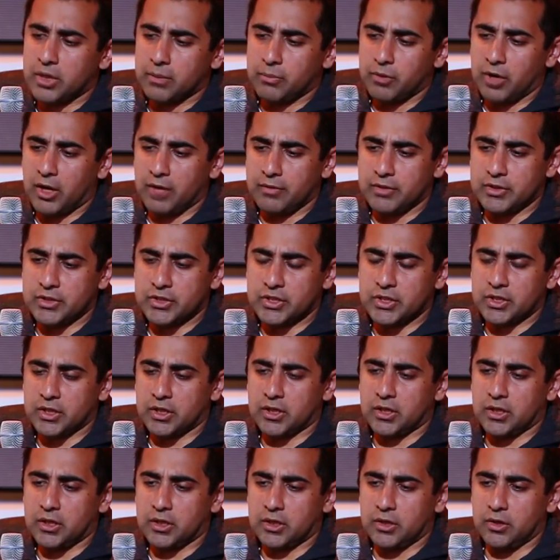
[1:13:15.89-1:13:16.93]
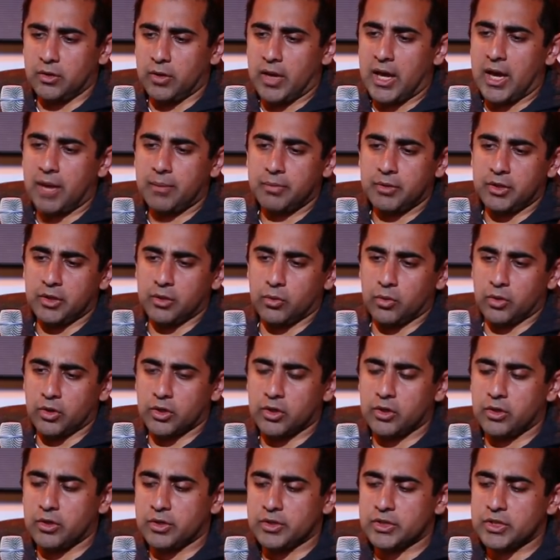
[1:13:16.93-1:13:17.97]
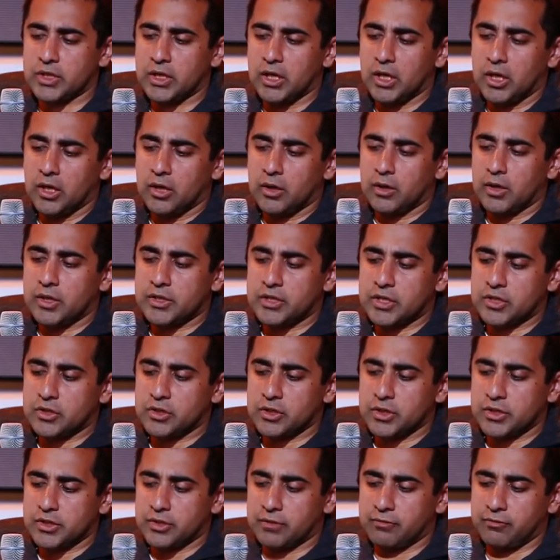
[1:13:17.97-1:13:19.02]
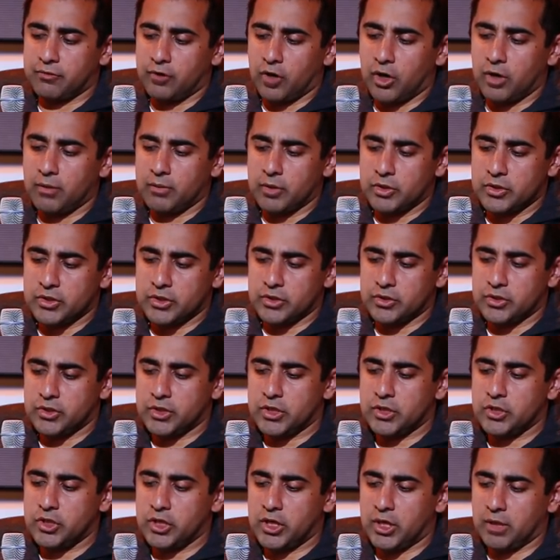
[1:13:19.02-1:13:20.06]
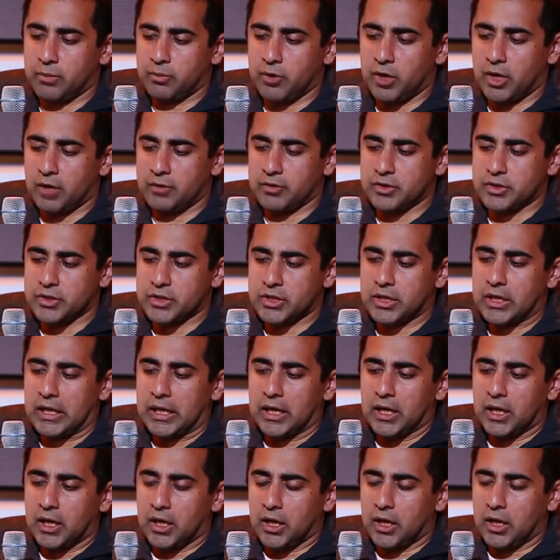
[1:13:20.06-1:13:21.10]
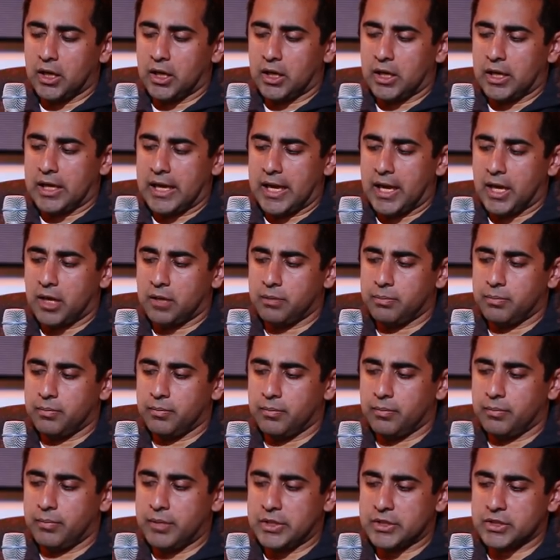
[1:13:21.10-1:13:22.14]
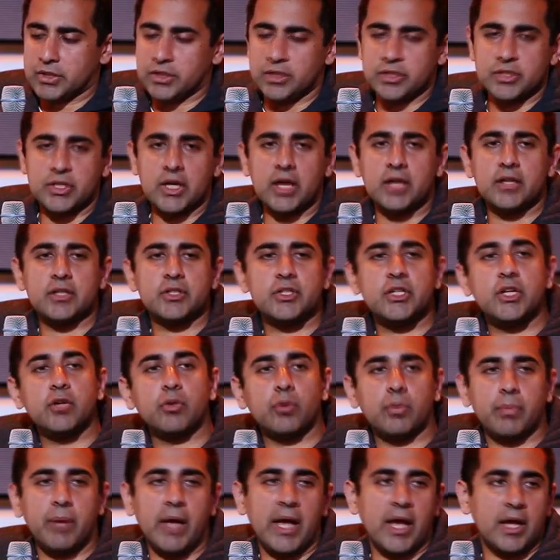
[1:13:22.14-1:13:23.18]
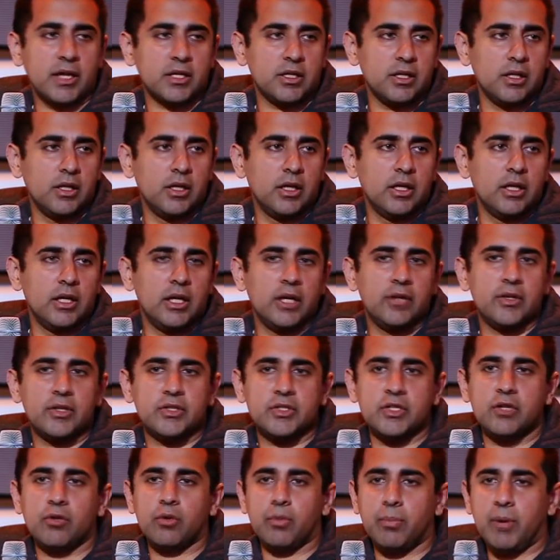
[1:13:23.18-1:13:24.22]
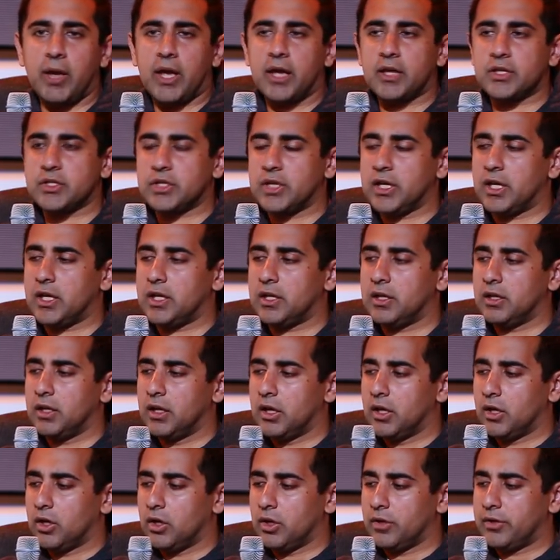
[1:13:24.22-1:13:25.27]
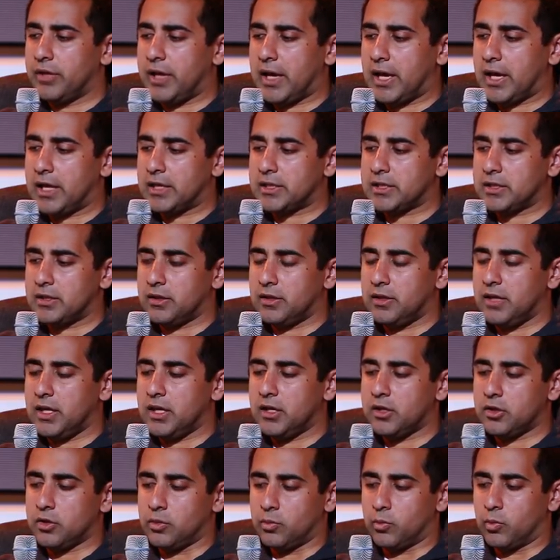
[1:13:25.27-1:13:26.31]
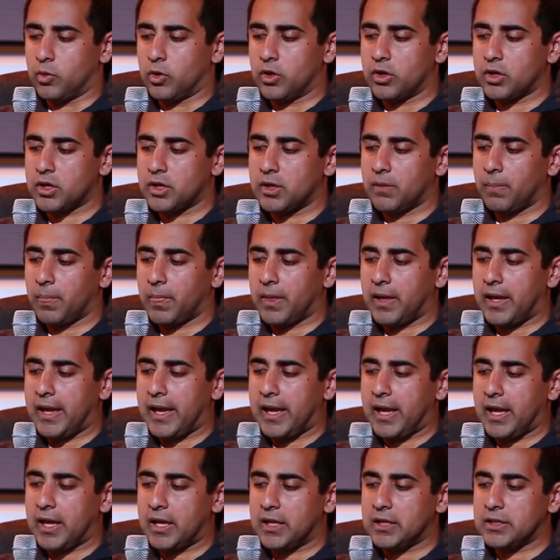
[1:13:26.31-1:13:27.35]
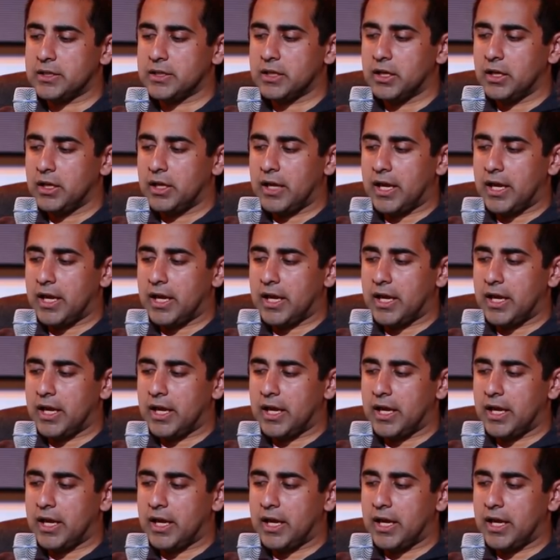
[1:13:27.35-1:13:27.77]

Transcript: province, happening or occurrence. Essentially, some farmers in Xinjiang province had basically signed a secret pact. And that secret pact said that they could work and